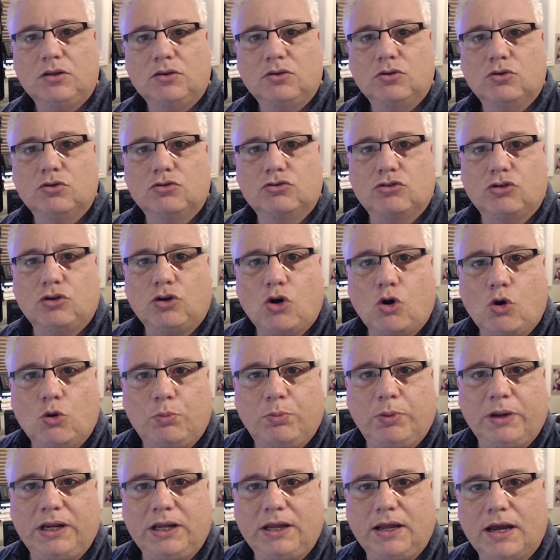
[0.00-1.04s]
Those are
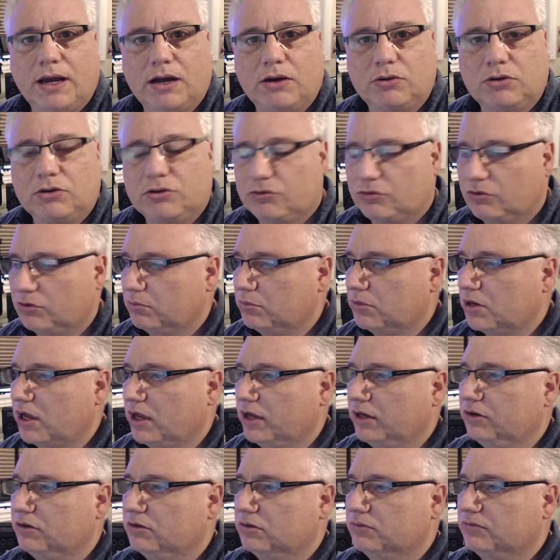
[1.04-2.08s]
opening hours from
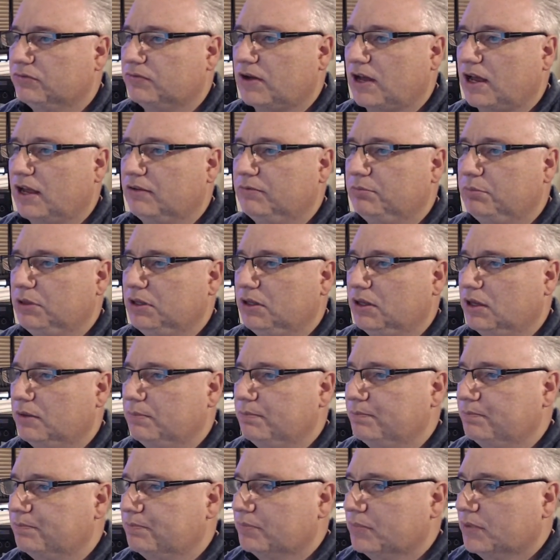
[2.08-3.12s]
9 to 5 p.m.
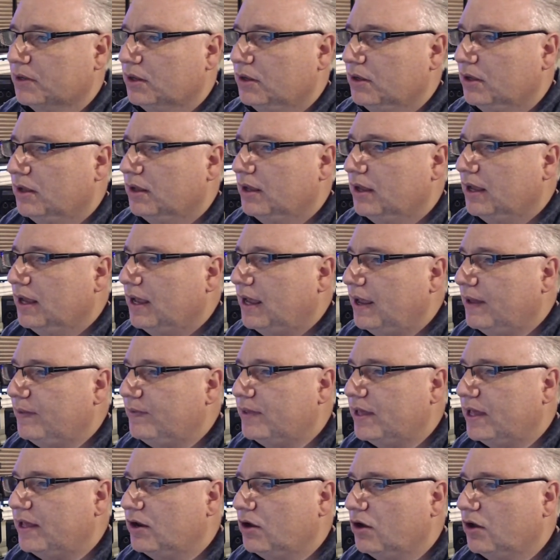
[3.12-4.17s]
And
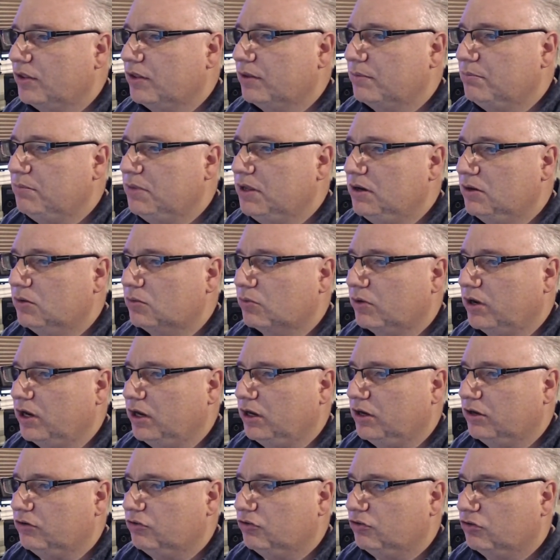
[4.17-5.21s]
then on the minute
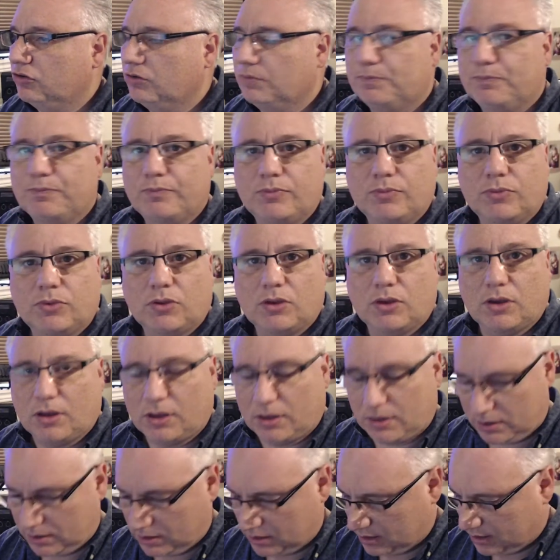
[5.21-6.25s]
range,
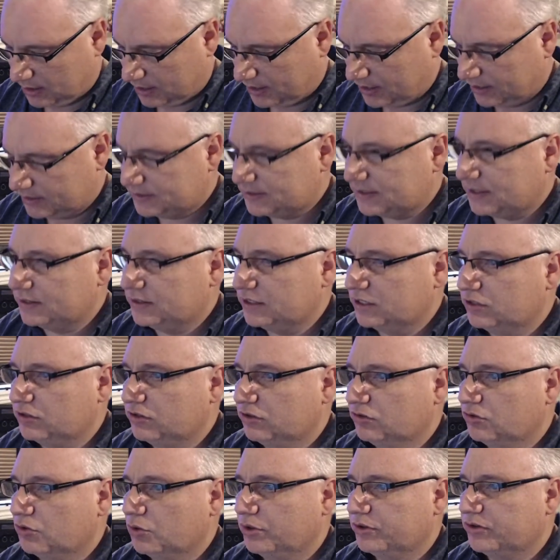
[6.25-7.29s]
like I said, this
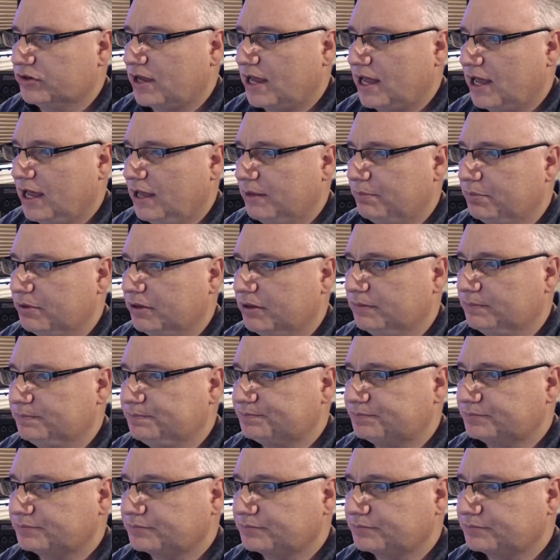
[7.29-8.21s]
is going to happen